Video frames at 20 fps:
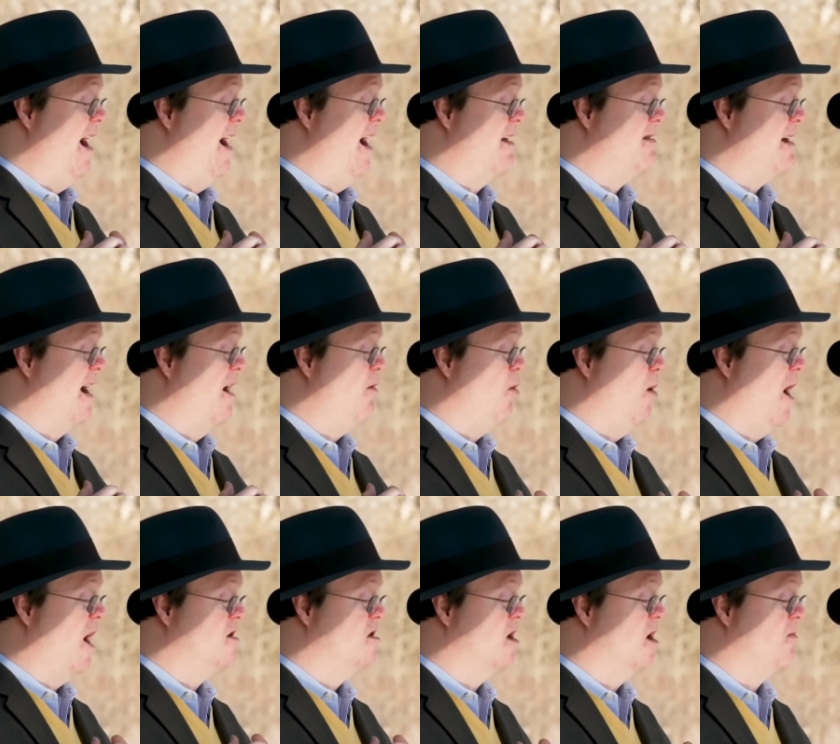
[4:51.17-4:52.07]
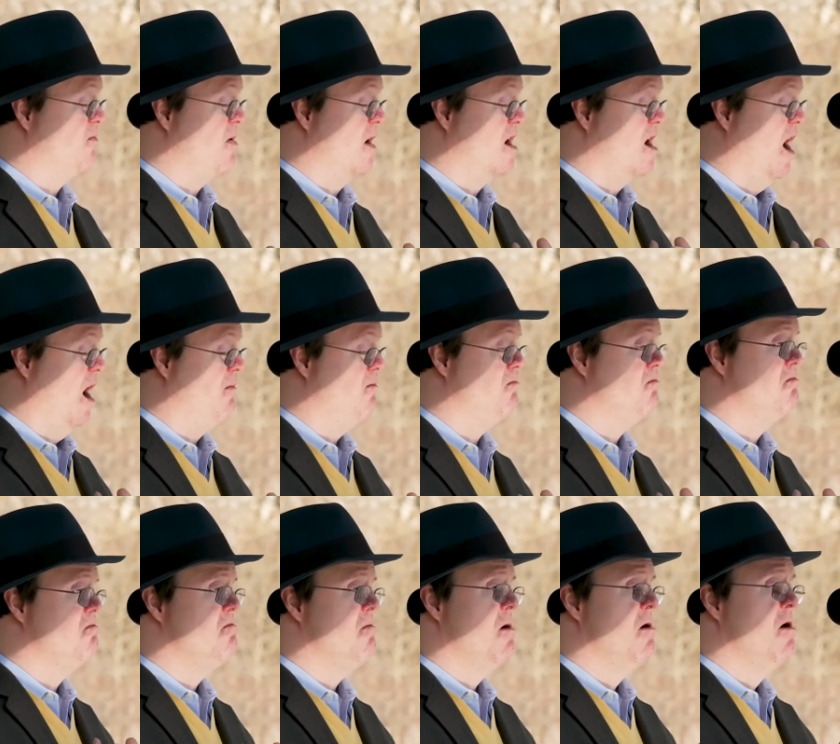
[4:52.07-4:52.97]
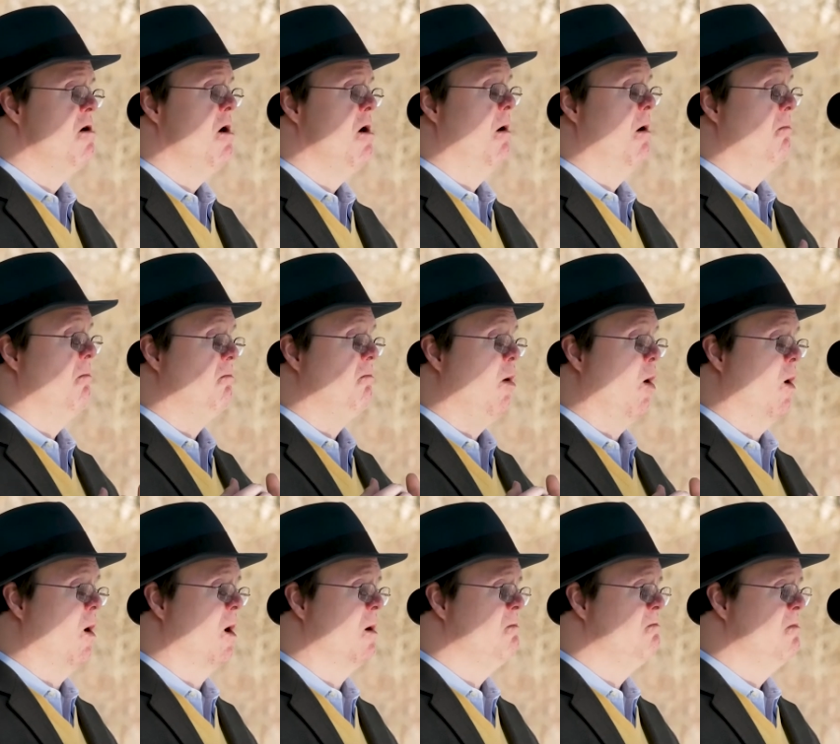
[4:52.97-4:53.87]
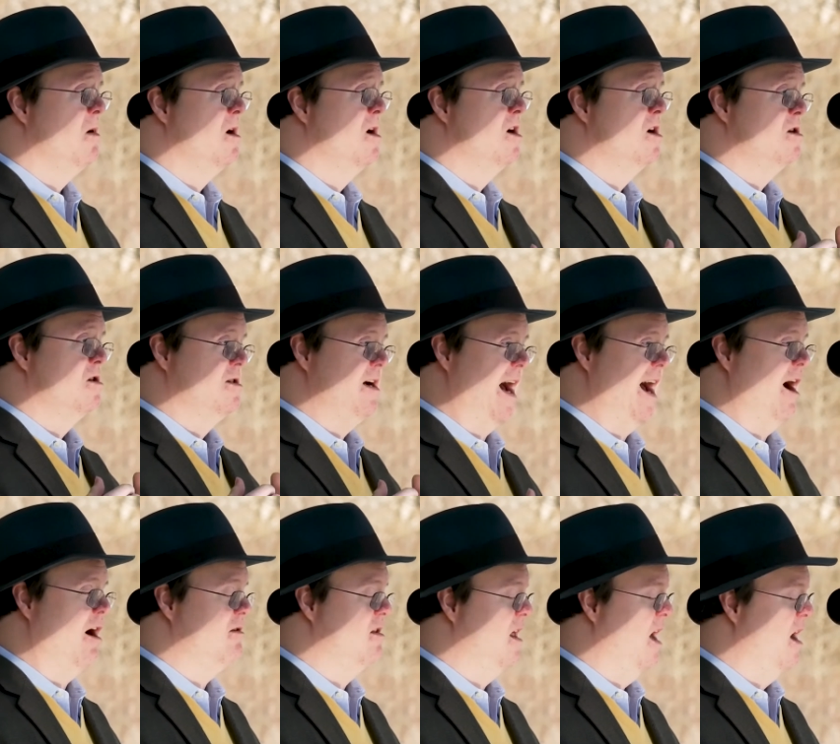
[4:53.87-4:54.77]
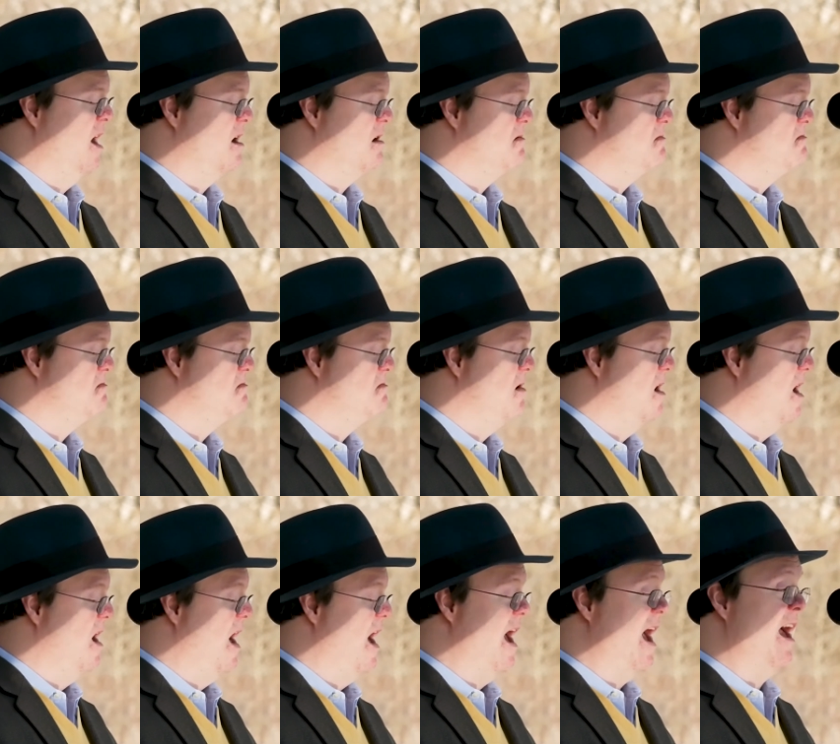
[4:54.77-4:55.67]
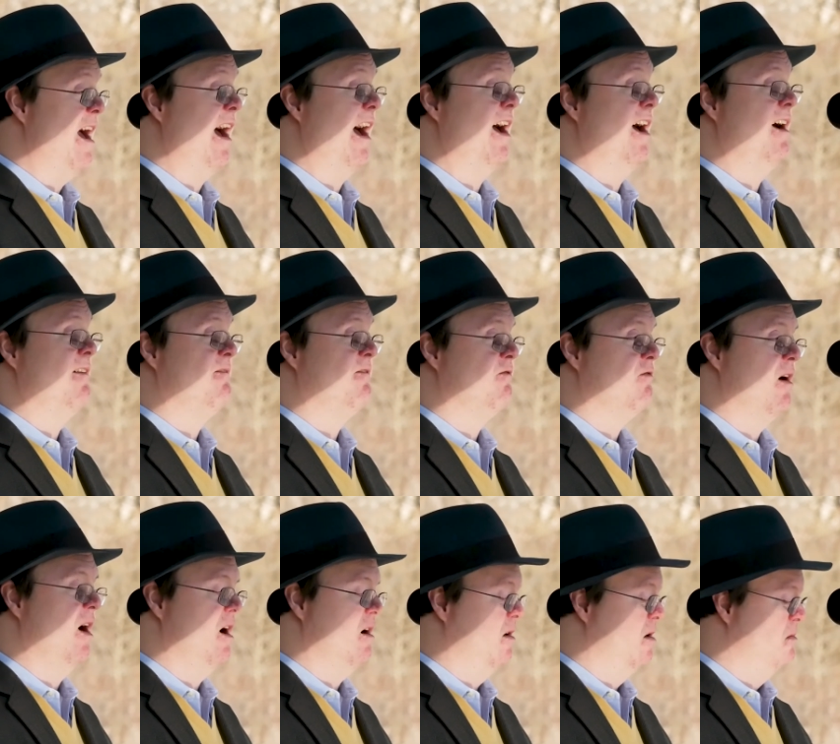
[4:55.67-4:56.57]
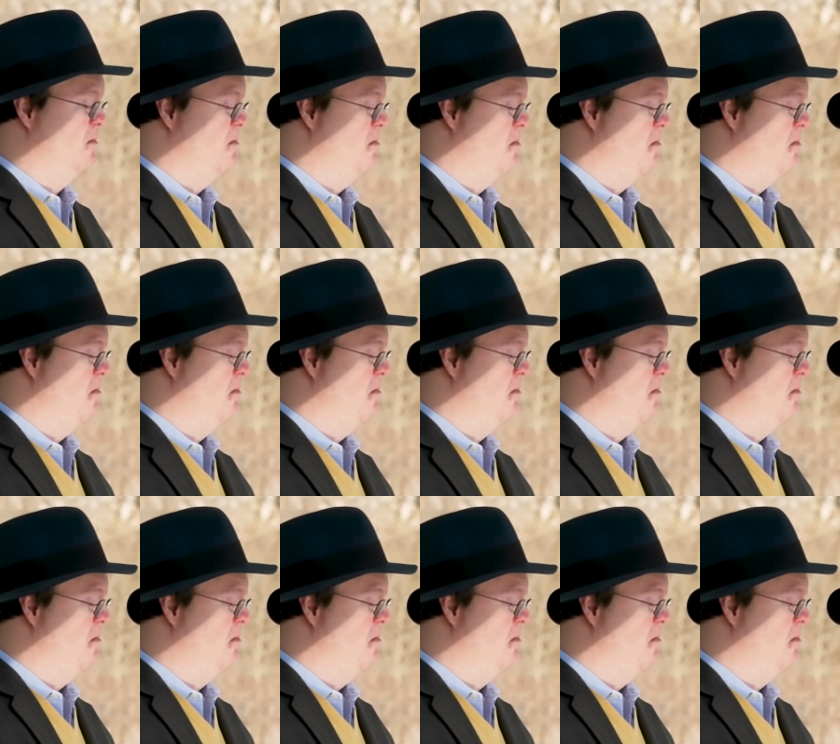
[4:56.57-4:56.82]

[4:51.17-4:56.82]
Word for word: as I watch her become more childlike and frail